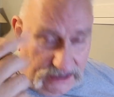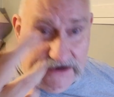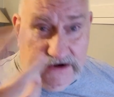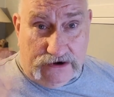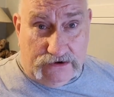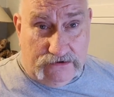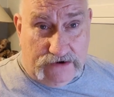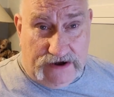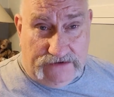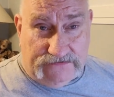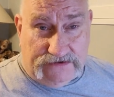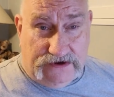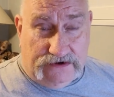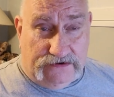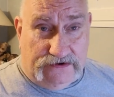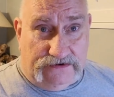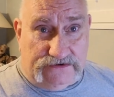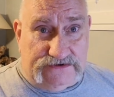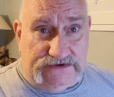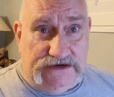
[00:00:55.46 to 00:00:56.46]
and aircraft
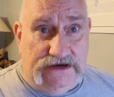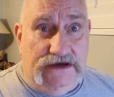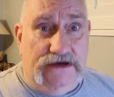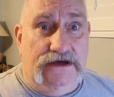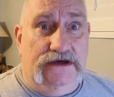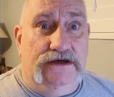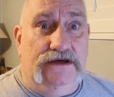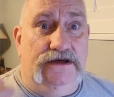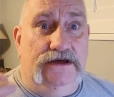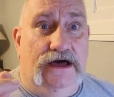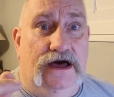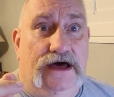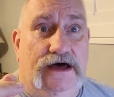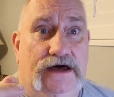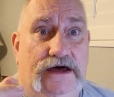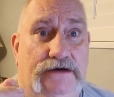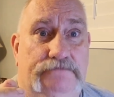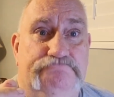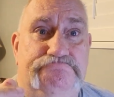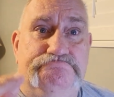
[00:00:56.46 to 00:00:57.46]
carriers.
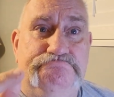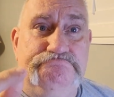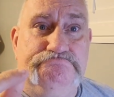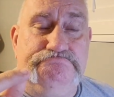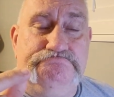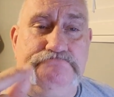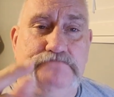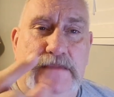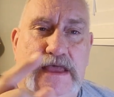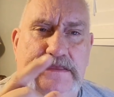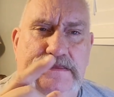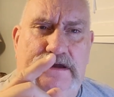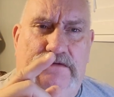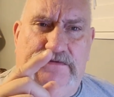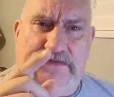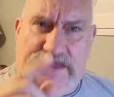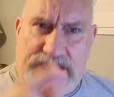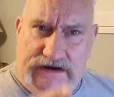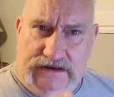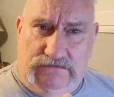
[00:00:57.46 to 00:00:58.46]
Um,
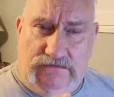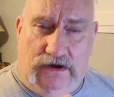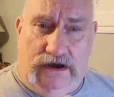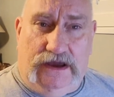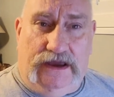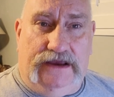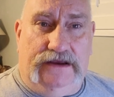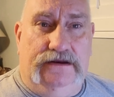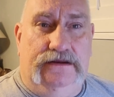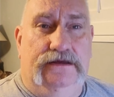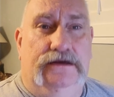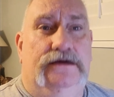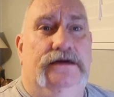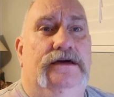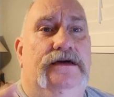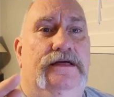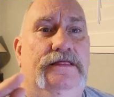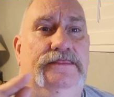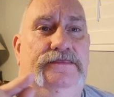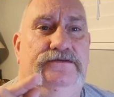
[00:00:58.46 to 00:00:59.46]
now, with that in mind,
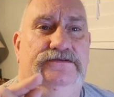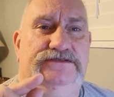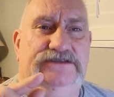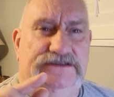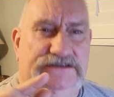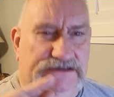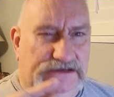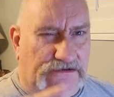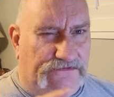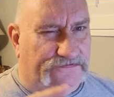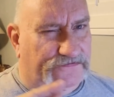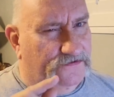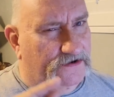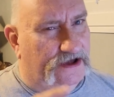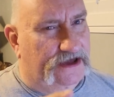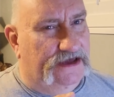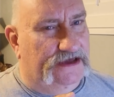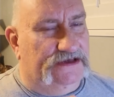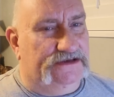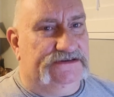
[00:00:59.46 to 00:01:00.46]
there's this little
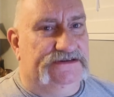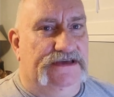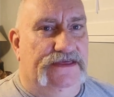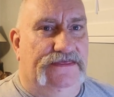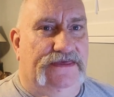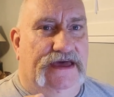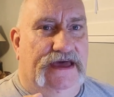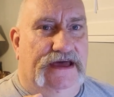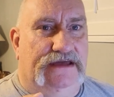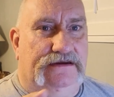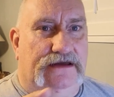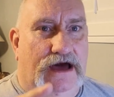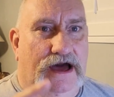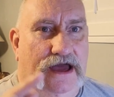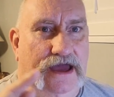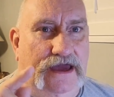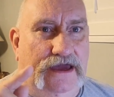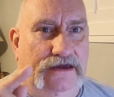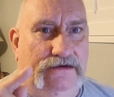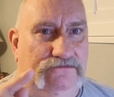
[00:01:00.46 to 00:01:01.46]
phrase that
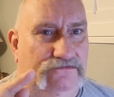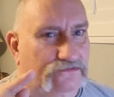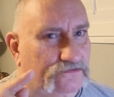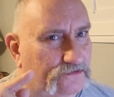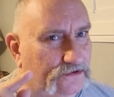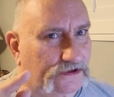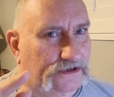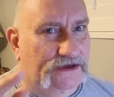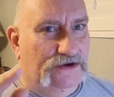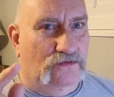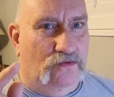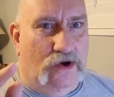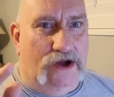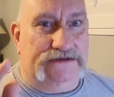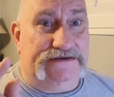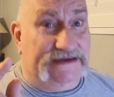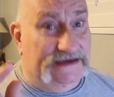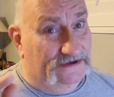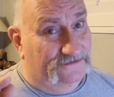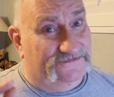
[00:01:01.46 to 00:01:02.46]
I really
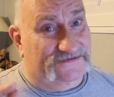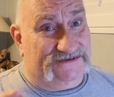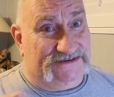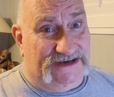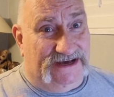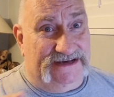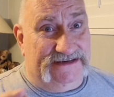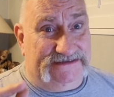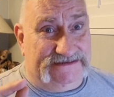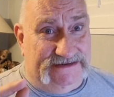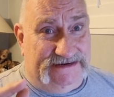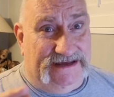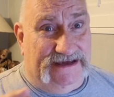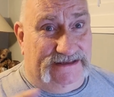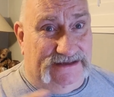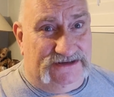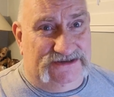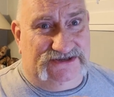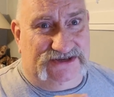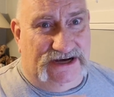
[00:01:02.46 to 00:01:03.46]
want to emphasize
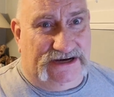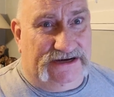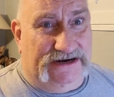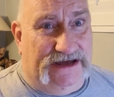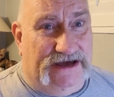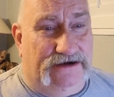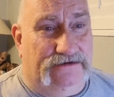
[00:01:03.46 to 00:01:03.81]
today. Let's check it